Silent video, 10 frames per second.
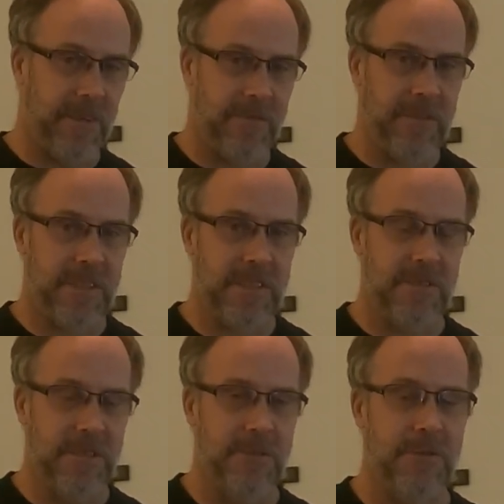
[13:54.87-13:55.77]

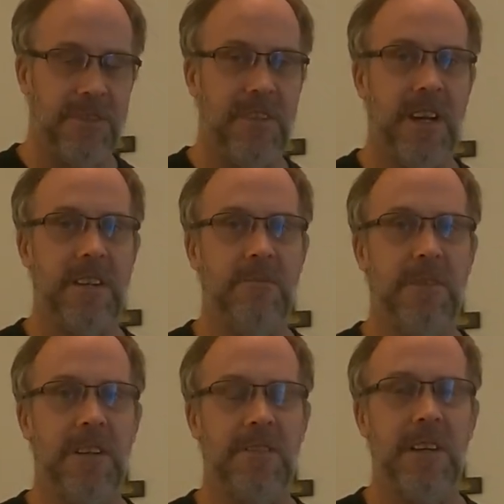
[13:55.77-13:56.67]
Everything new is not going to
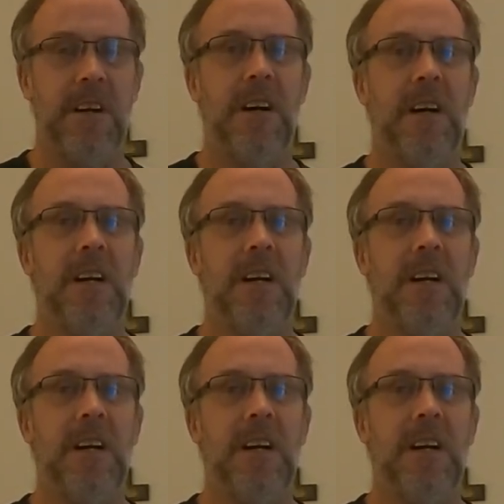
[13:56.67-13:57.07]
be on sale.